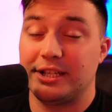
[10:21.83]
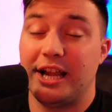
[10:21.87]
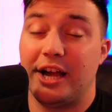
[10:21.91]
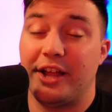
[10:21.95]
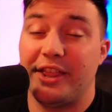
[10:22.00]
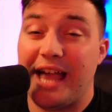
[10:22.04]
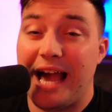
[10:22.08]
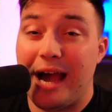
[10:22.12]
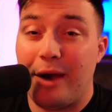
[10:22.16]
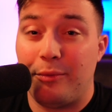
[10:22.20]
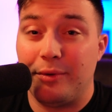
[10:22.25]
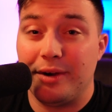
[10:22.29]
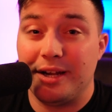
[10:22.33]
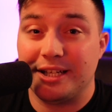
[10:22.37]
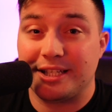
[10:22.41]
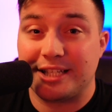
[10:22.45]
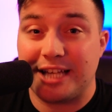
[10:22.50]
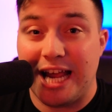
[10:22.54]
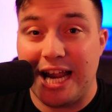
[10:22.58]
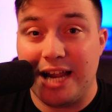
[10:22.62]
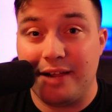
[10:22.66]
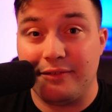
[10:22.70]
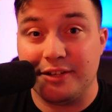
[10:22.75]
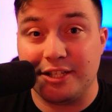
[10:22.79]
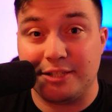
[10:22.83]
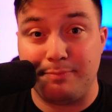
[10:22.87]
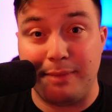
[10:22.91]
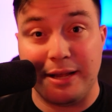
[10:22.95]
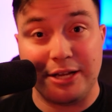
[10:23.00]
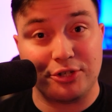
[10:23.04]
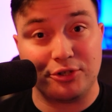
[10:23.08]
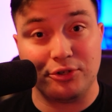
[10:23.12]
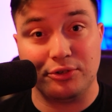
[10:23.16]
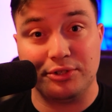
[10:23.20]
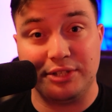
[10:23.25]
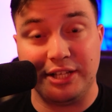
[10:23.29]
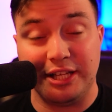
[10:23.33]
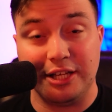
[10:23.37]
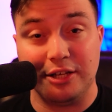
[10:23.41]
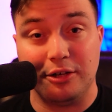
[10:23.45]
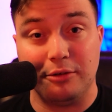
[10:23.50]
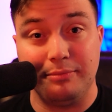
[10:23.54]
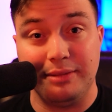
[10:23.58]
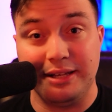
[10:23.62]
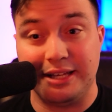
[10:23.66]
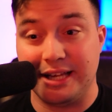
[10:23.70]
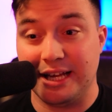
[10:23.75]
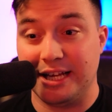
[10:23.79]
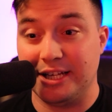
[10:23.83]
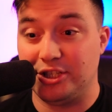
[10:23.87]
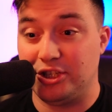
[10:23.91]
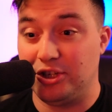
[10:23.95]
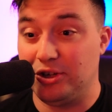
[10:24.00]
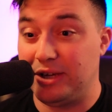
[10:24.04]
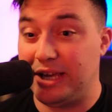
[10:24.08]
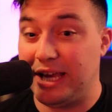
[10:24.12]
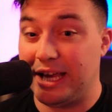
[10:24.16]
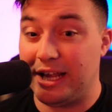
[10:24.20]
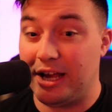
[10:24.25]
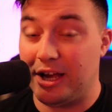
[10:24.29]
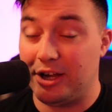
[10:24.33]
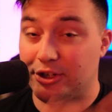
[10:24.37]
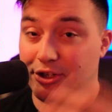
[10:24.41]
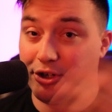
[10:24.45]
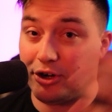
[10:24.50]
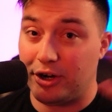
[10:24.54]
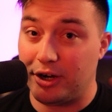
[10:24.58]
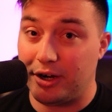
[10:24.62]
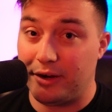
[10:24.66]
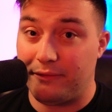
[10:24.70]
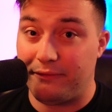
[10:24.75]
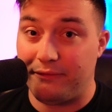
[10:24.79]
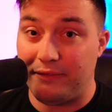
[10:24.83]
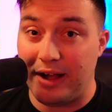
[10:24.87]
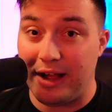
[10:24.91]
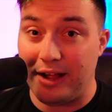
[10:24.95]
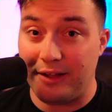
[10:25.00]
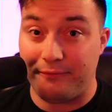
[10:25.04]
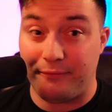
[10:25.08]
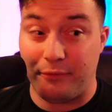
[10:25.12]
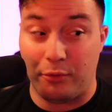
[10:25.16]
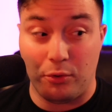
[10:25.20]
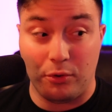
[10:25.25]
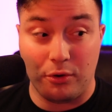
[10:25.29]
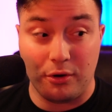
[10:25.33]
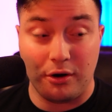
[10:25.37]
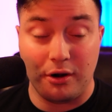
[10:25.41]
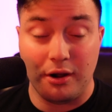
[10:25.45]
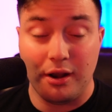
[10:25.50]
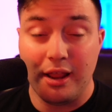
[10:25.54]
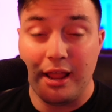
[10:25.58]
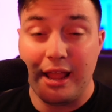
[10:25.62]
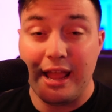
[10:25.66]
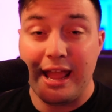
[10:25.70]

Now that one is kind of a special deal because you get Uncharted 4